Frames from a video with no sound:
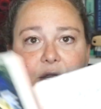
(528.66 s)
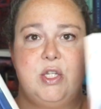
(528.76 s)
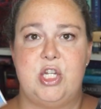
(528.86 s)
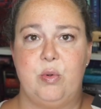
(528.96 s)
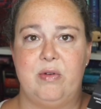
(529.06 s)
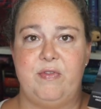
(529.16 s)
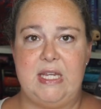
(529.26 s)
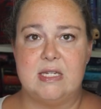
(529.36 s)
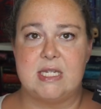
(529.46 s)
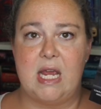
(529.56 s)
The two of
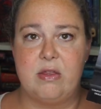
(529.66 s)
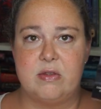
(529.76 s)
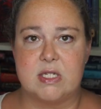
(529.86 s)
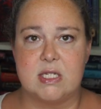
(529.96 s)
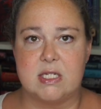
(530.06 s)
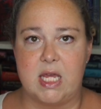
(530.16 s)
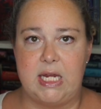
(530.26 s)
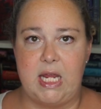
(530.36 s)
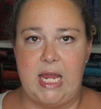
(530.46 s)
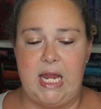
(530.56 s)
these together. This is
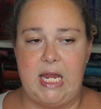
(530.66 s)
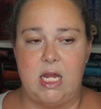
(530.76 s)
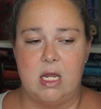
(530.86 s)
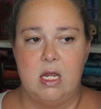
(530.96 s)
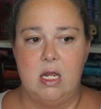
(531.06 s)
like a